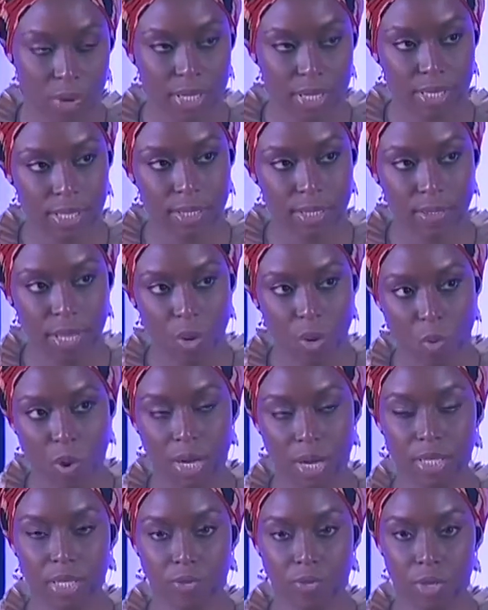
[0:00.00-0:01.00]
I still get
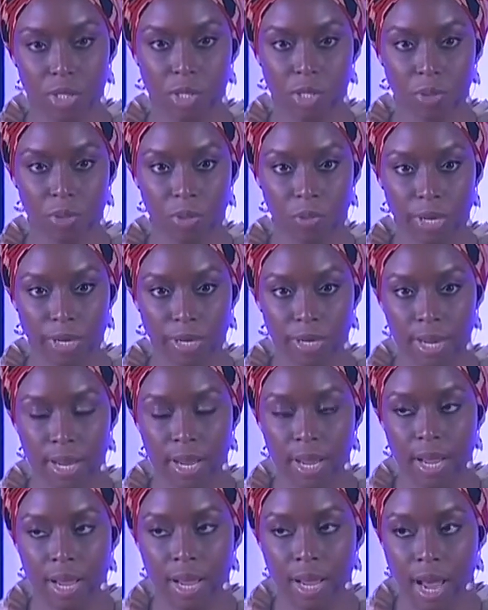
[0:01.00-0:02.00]
quite irritable when
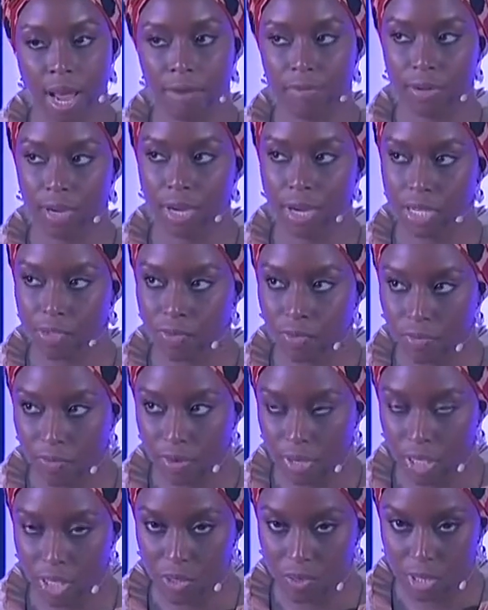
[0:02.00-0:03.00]
Africa is
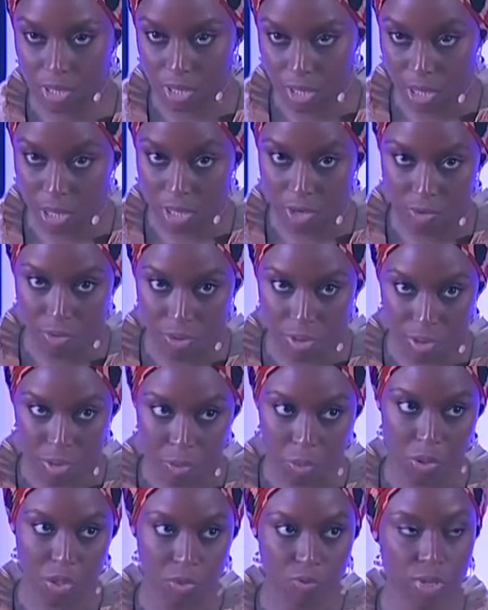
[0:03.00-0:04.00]
referred to as a country, the
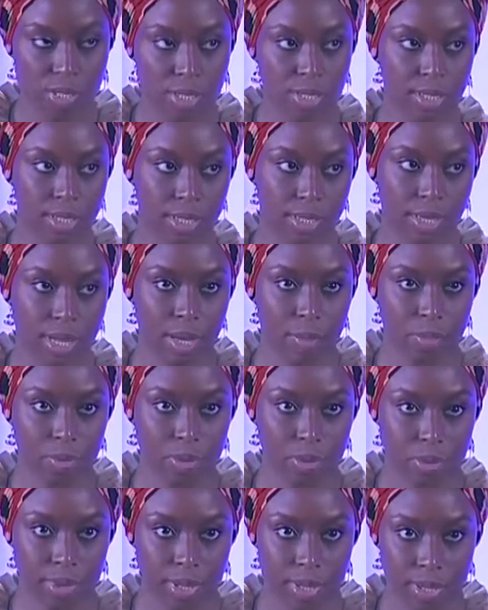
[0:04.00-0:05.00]
most recent
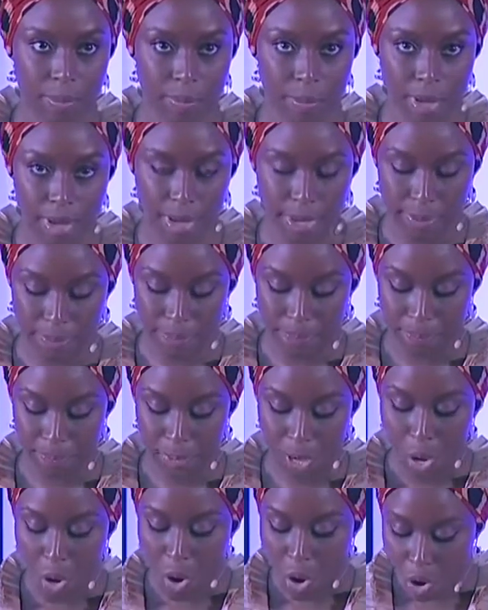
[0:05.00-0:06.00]
example being my
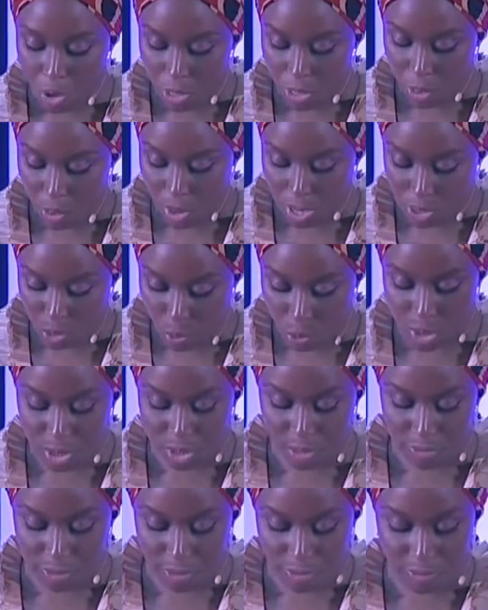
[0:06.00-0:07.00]
otherwise
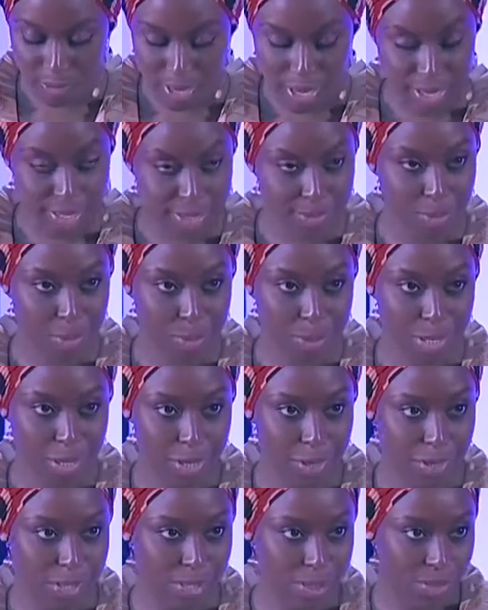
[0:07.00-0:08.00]
wonderful flight from
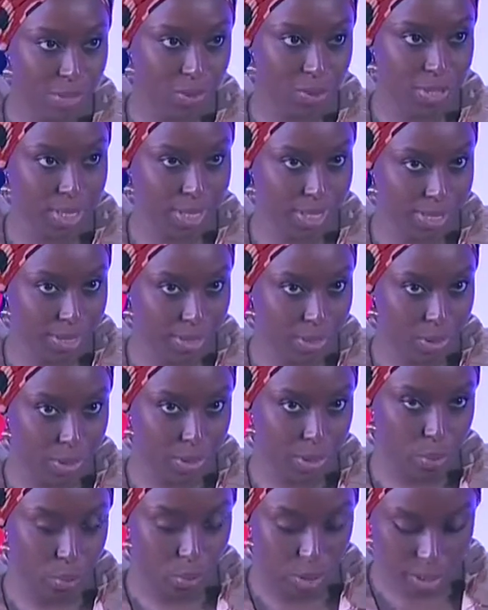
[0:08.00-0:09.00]
Lagos two days ago,
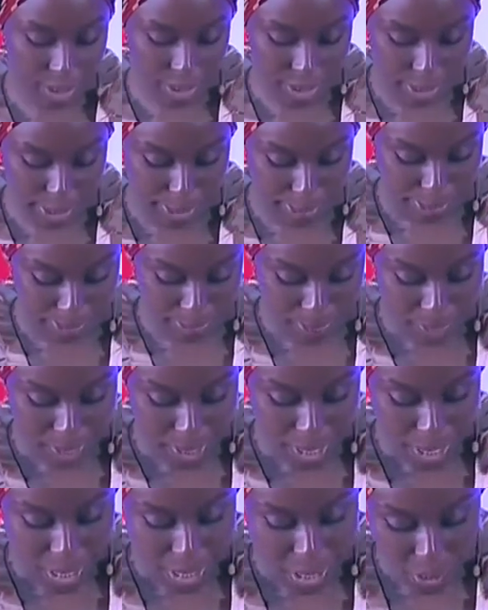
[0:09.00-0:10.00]
in which um,
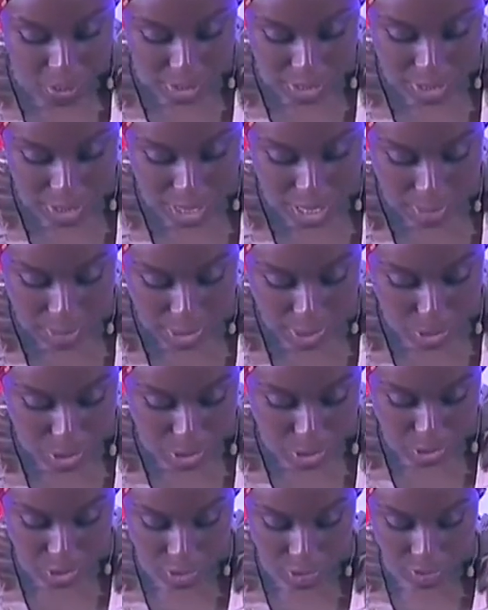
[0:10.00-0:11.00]
there was an
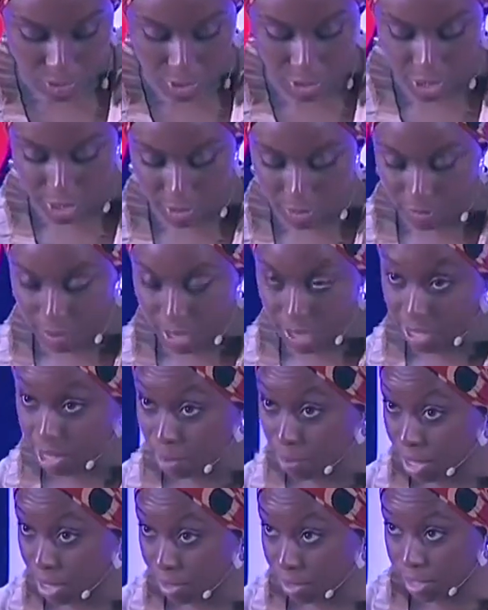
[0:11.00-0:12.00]
announcement on the Virgin flight
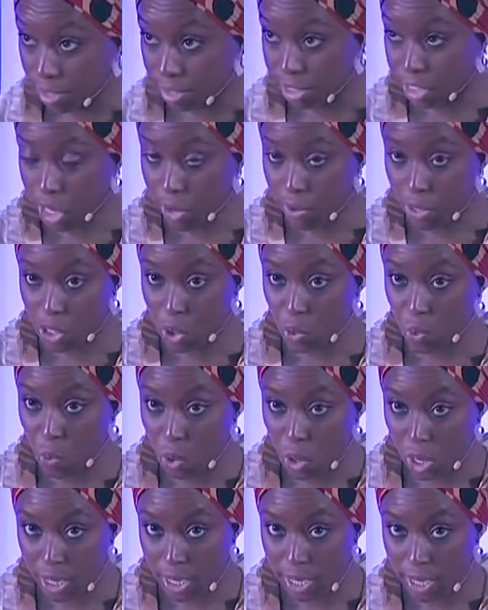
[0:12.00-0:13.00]
about their charity
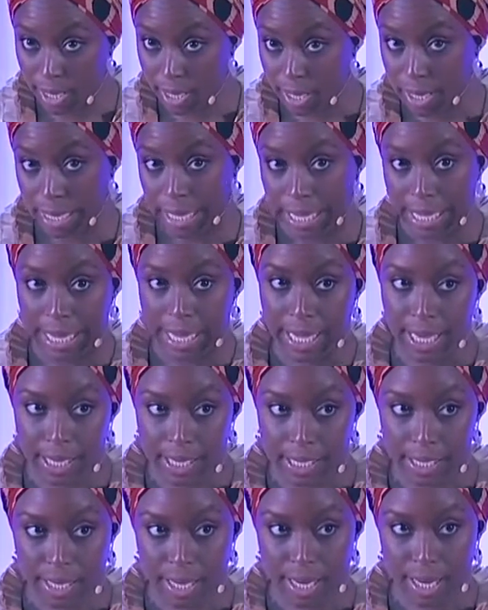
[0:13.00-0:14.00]
walk in
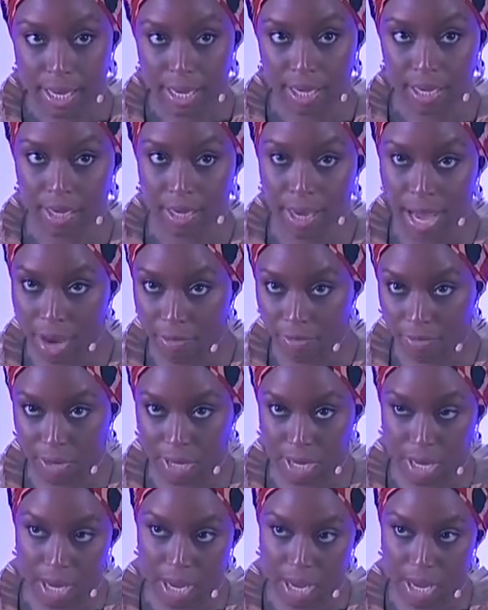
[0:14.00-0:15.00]
India,
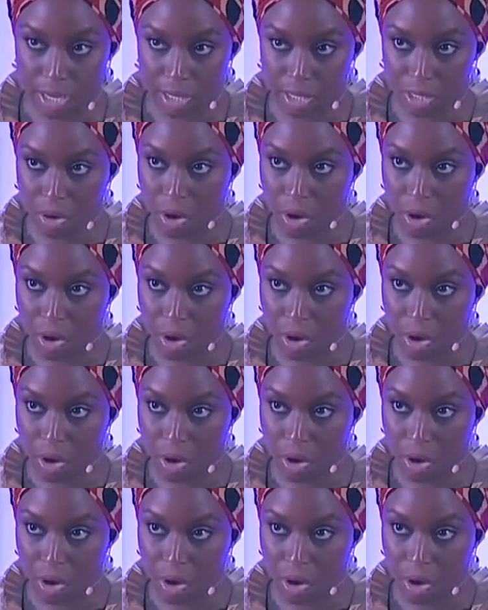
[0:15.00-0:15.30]
Africa, and